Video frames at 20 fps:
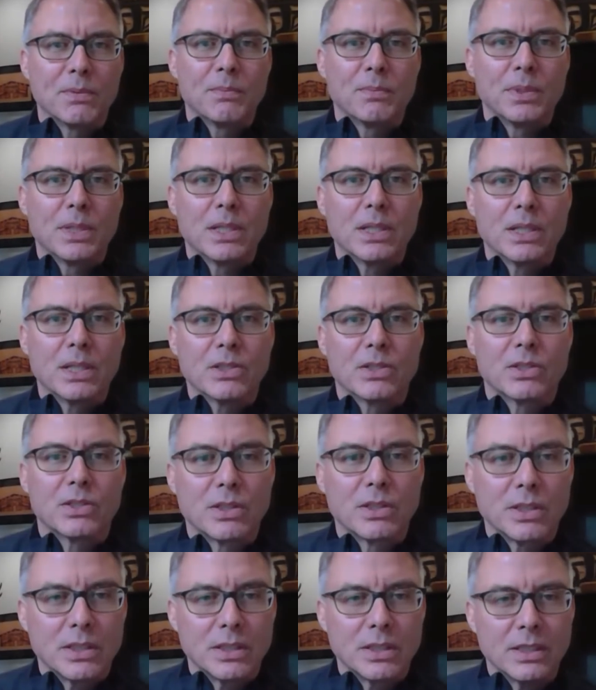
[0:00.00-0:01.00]

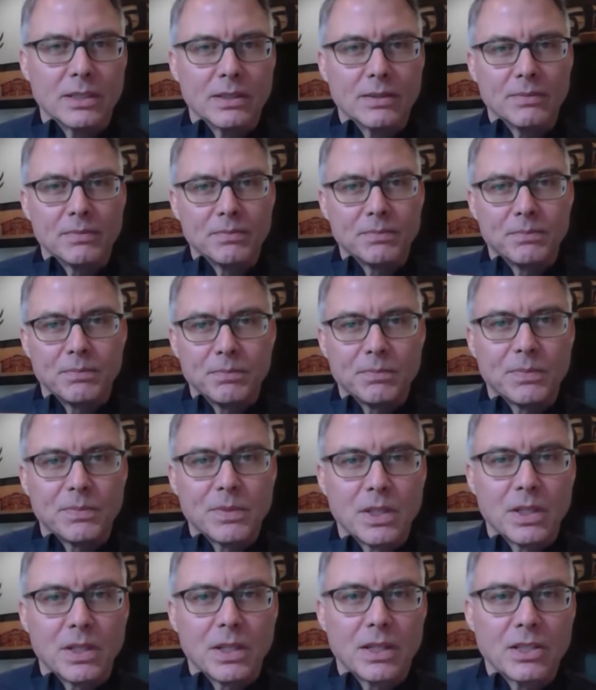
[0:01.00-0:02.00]
because
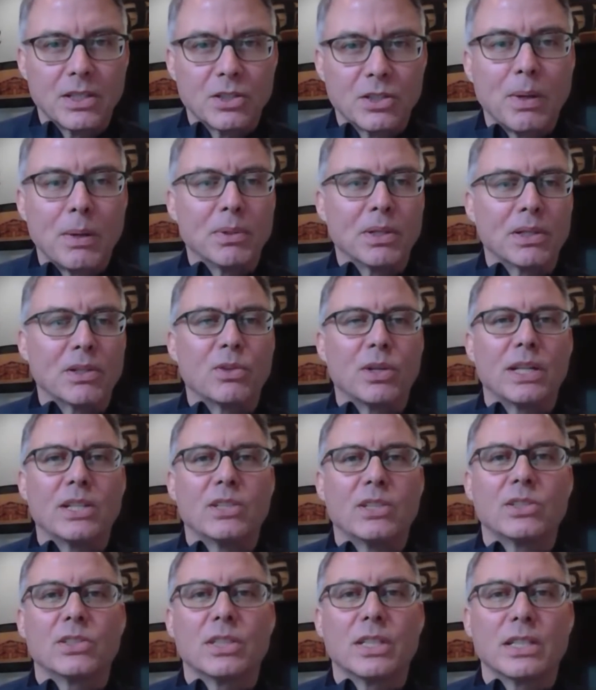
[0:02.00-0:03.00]
this public
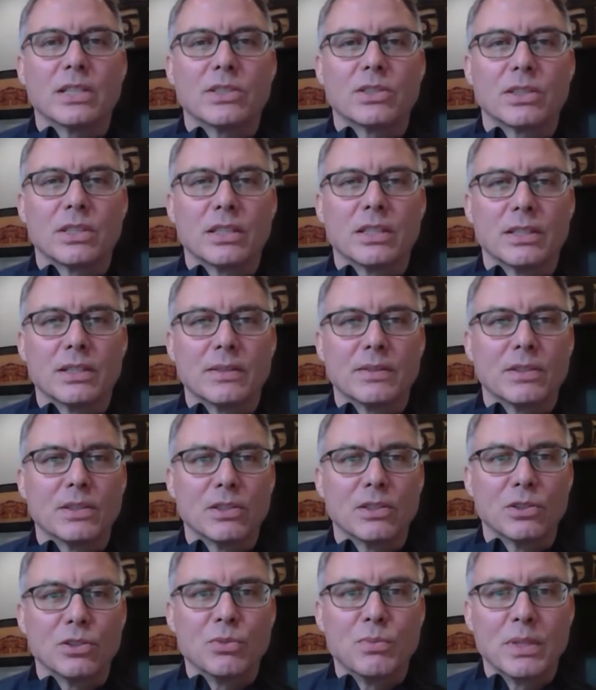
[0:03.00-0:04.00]
crisis has
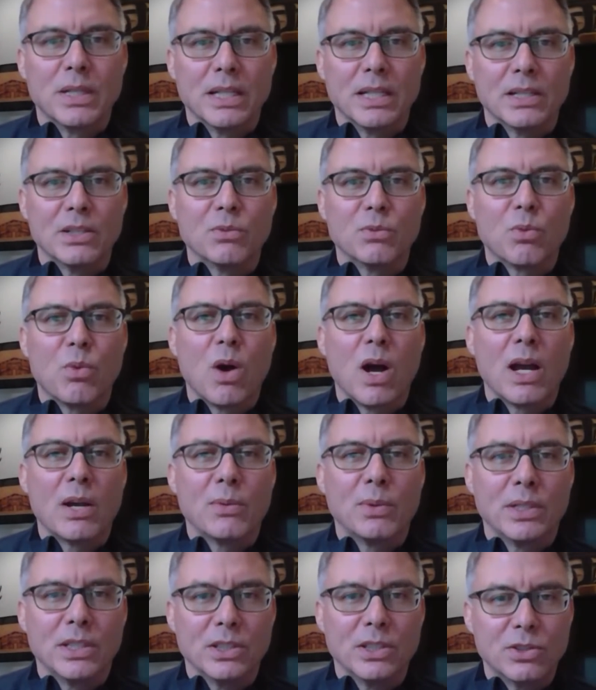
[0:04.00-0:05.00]
illuminated why
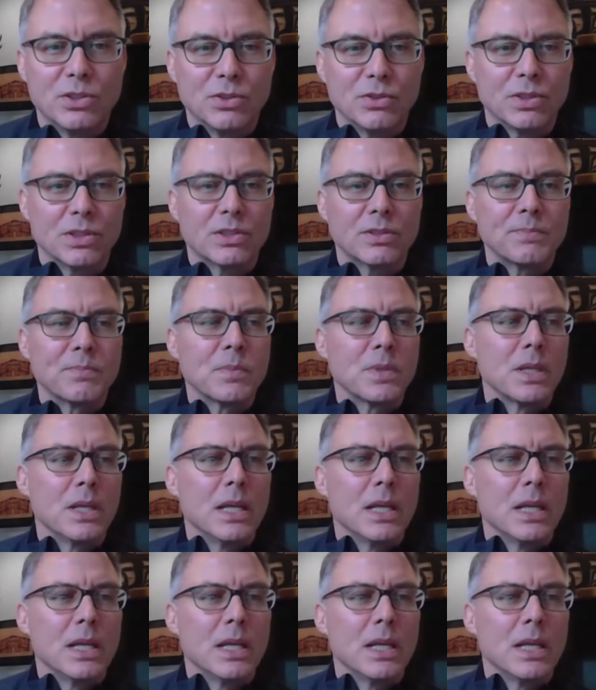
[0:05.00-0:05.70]
we need to do this.